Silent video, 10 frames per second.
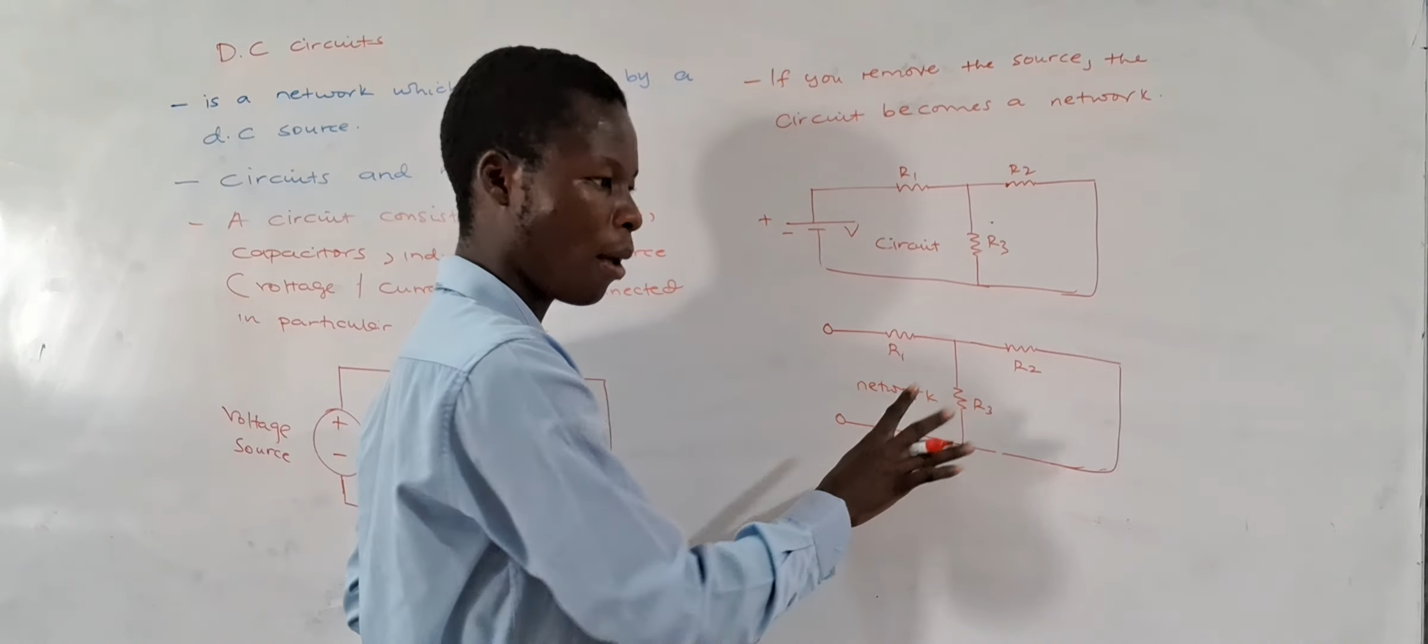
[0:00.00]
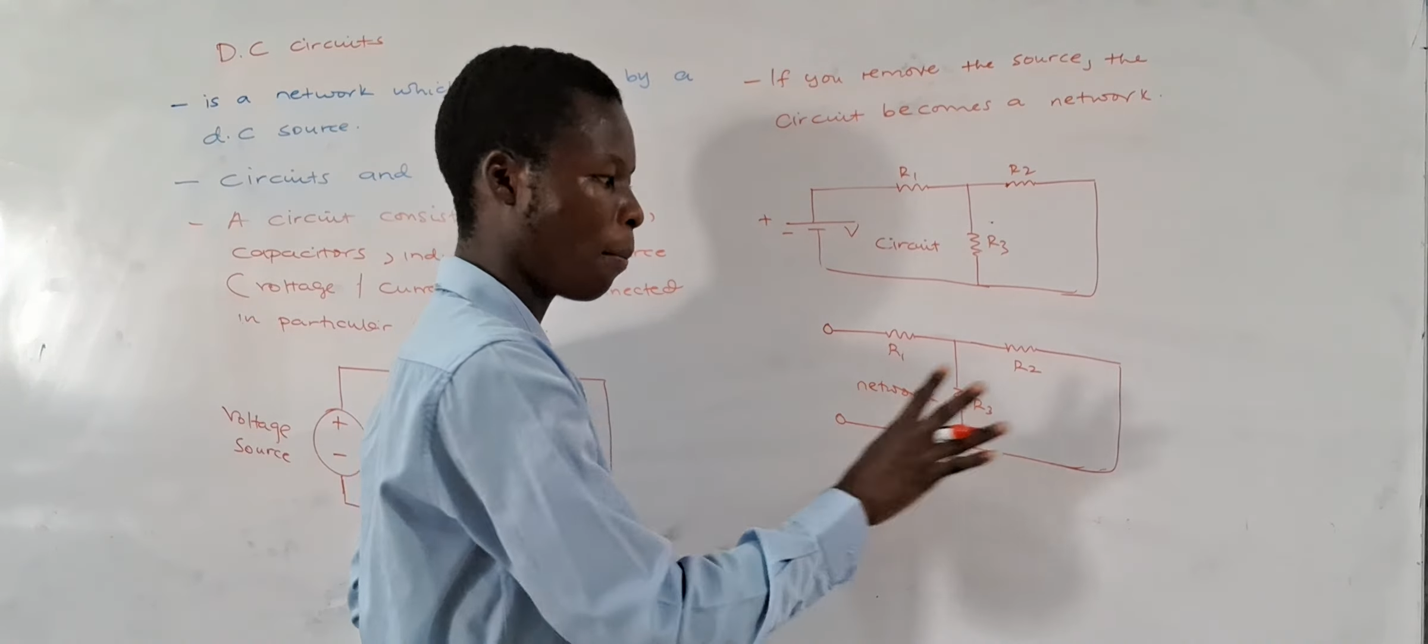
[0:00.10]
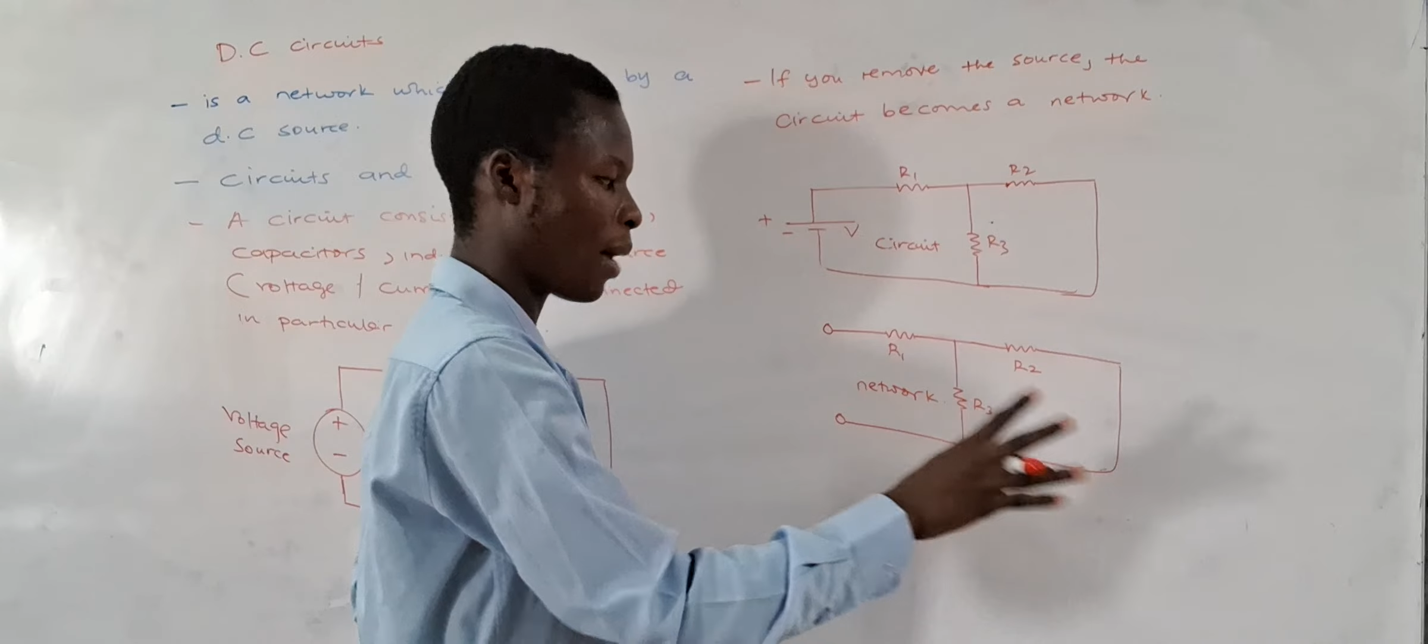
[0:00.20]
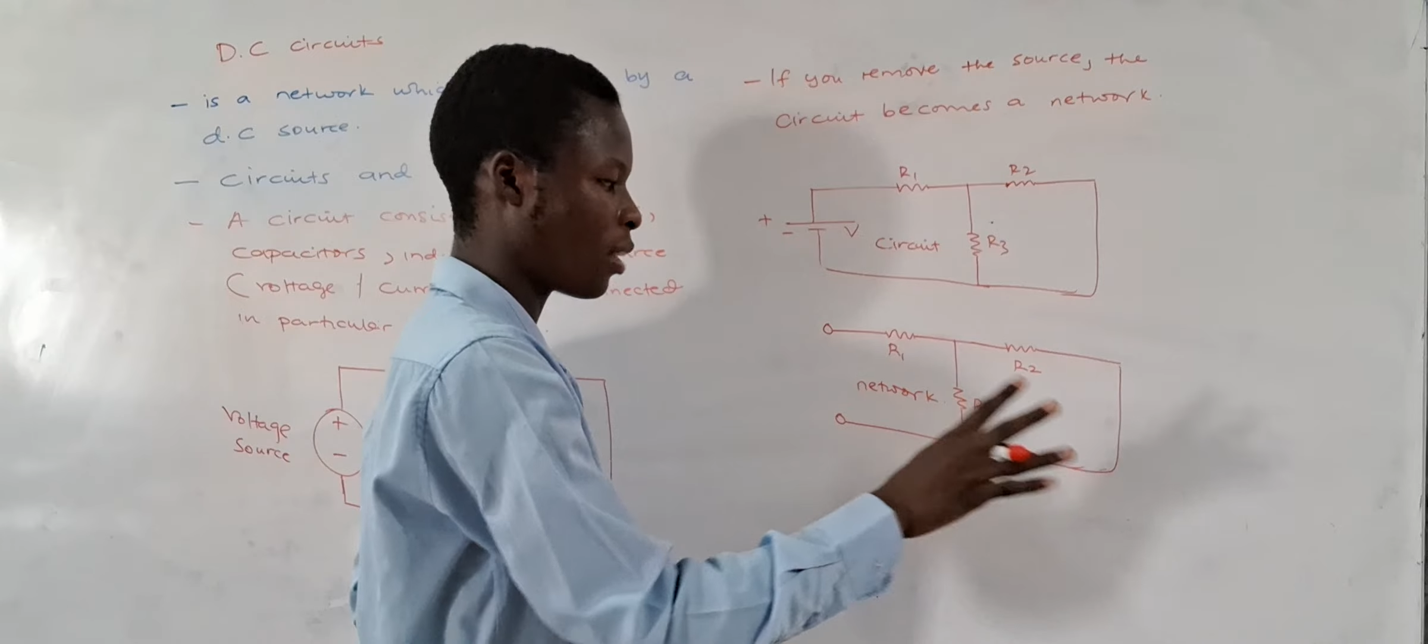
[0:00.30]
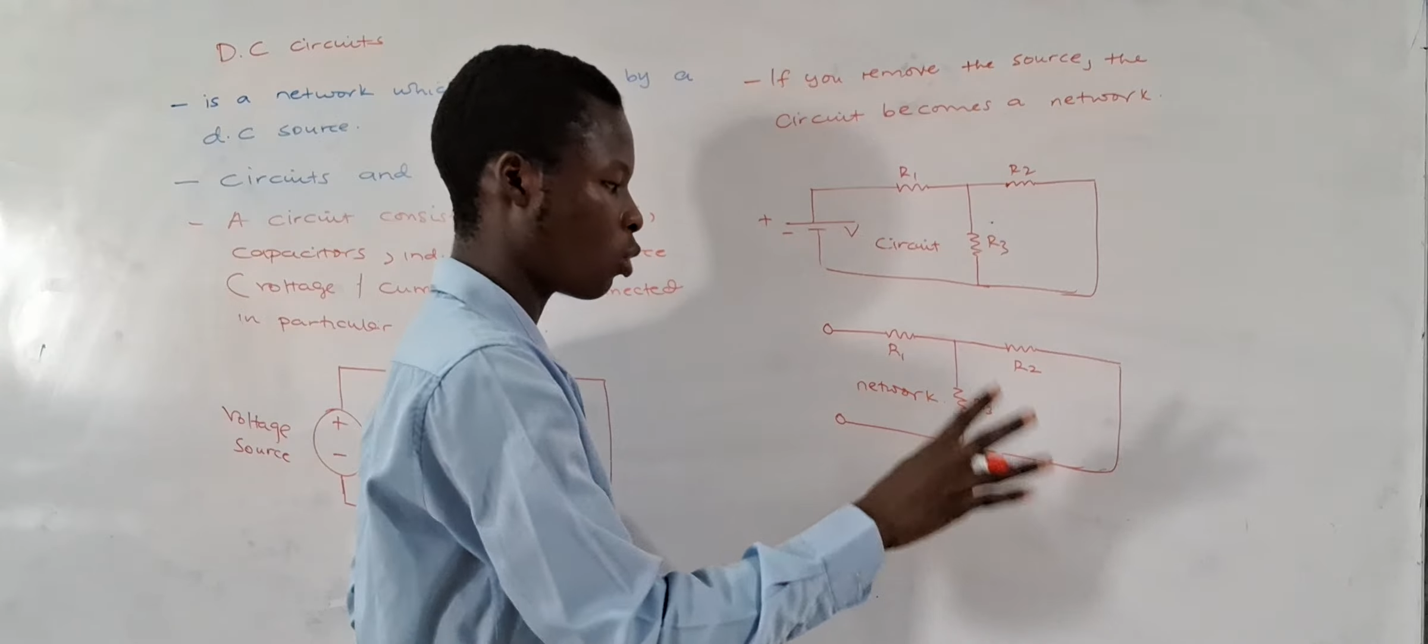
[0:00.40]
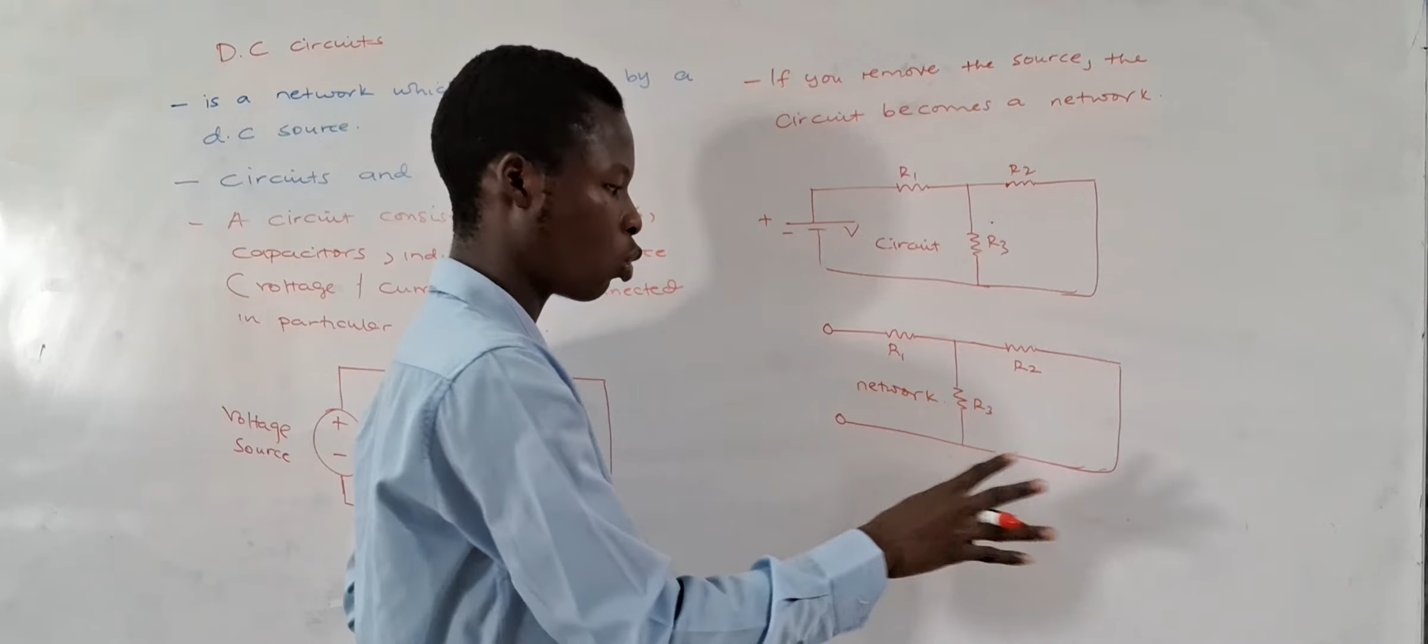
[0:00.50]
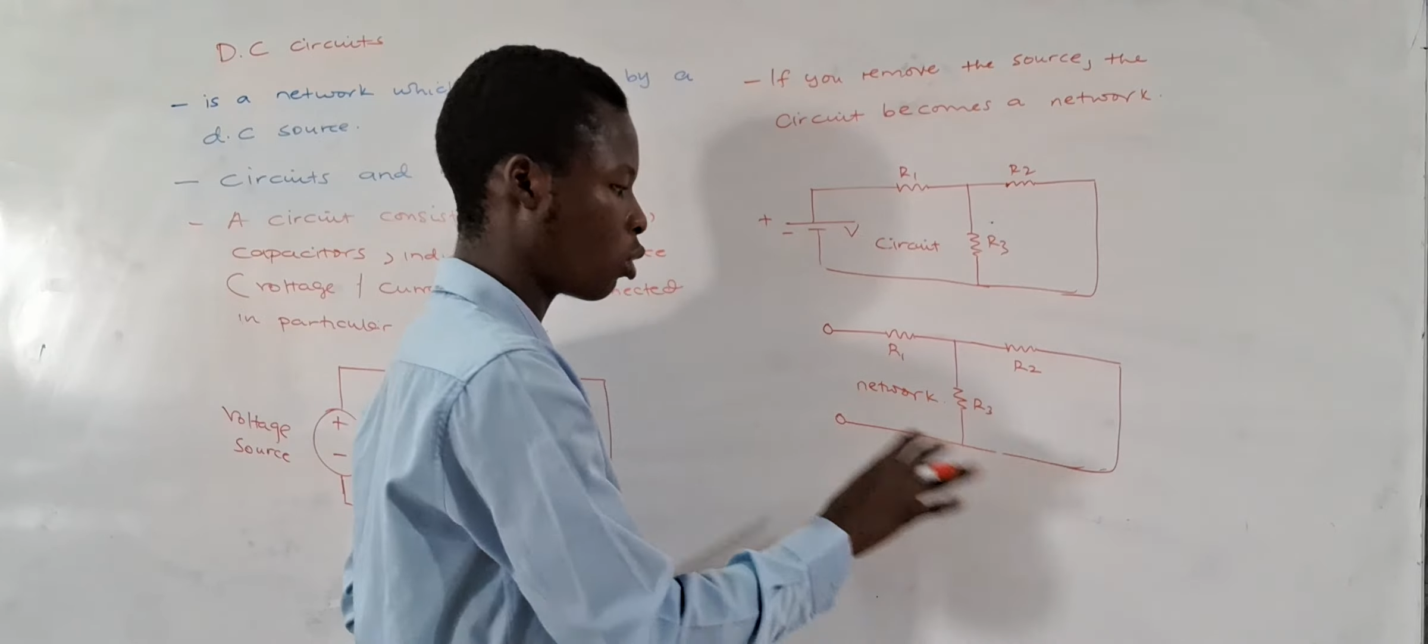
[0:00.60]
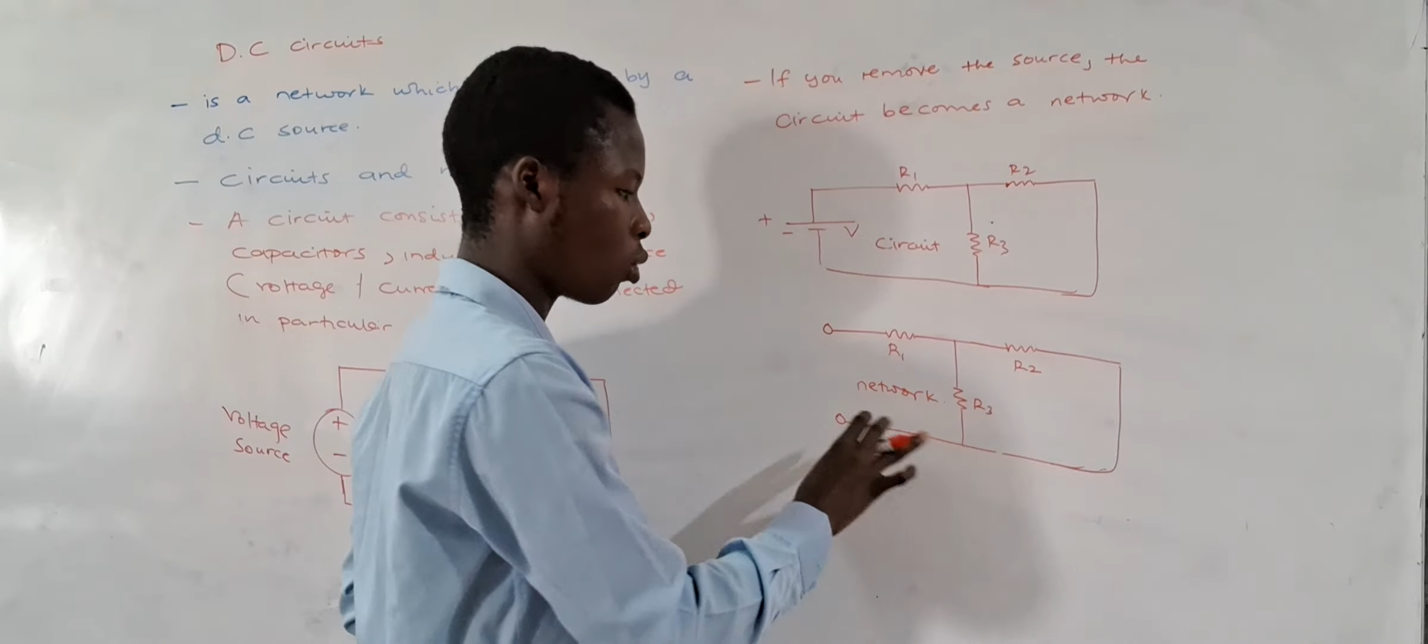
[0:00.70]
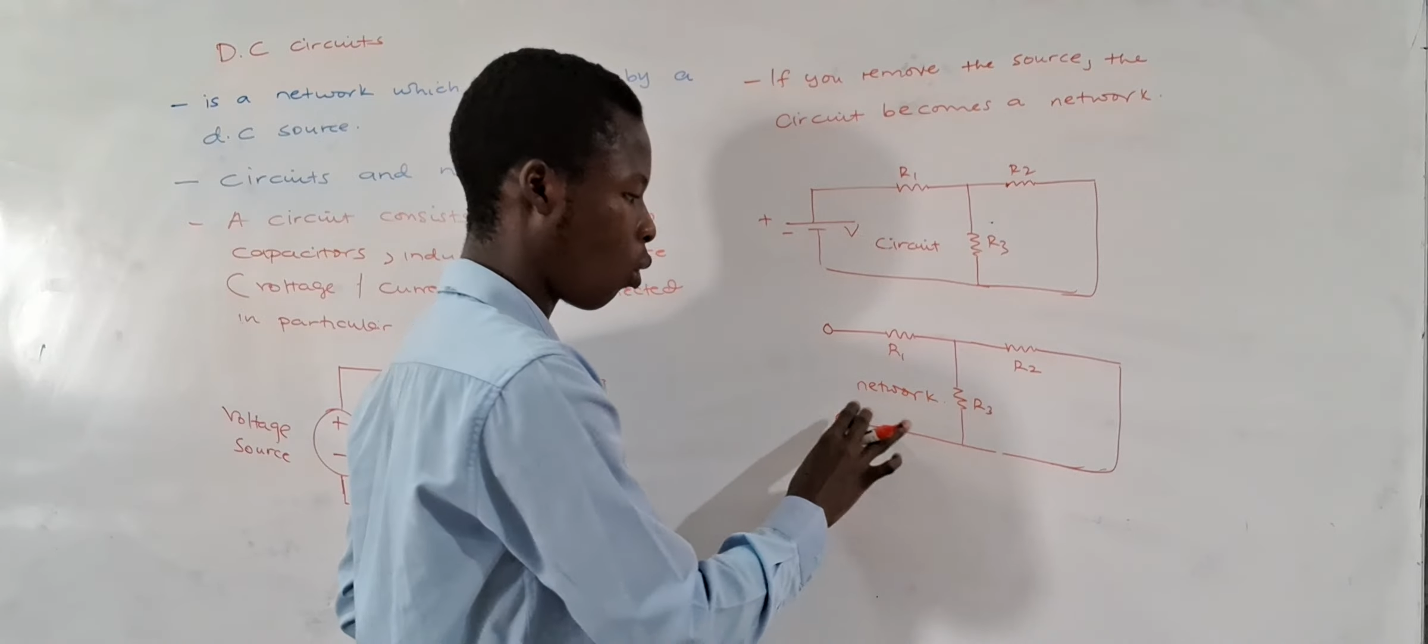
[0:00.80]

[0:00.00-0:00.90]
but not